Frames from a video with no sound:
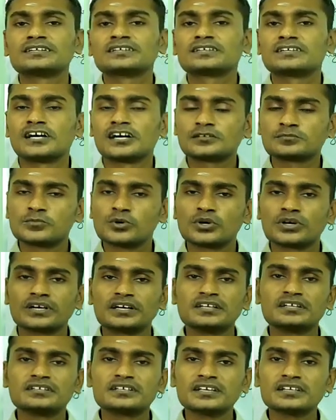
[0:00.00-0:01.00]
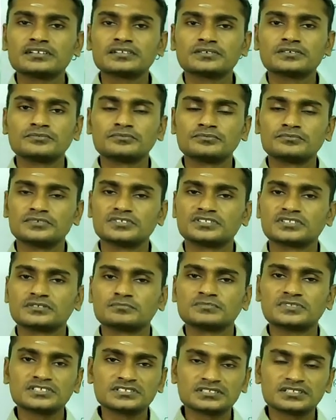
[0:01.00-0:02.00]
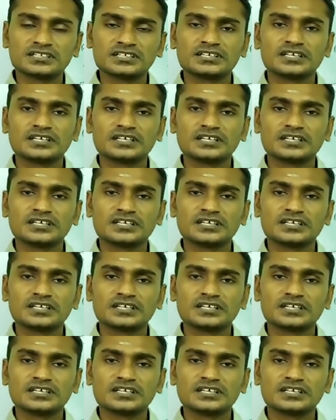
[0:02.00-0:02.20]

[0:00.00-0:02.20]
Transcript: carbohydrate, vitamin,